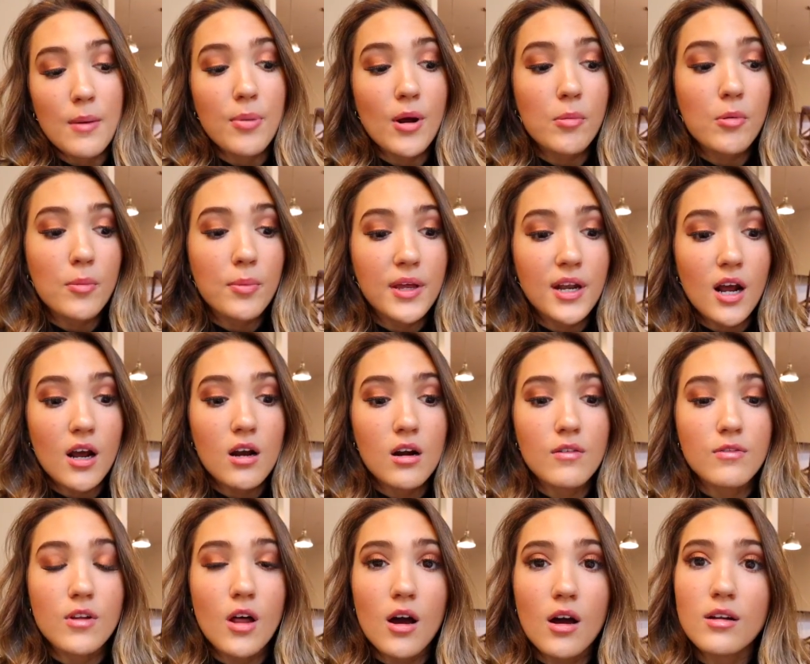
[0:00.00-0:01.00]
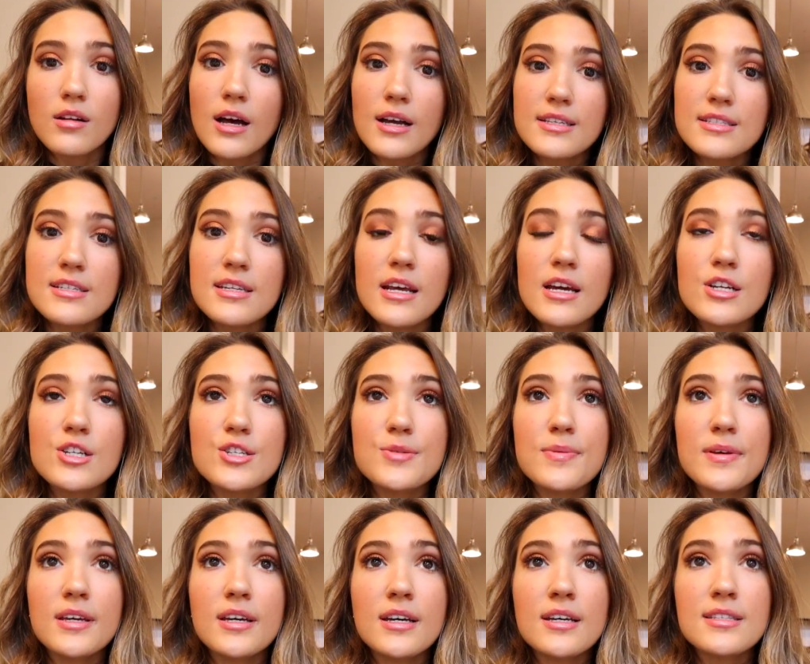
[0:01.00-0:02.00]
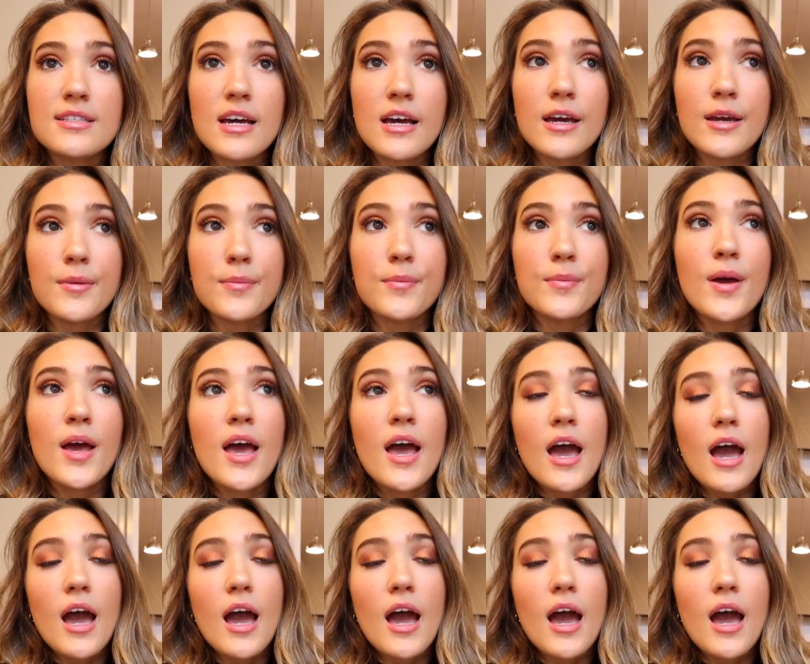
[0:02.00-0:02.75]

I'm probably not gonna vlog a lot today just because I'm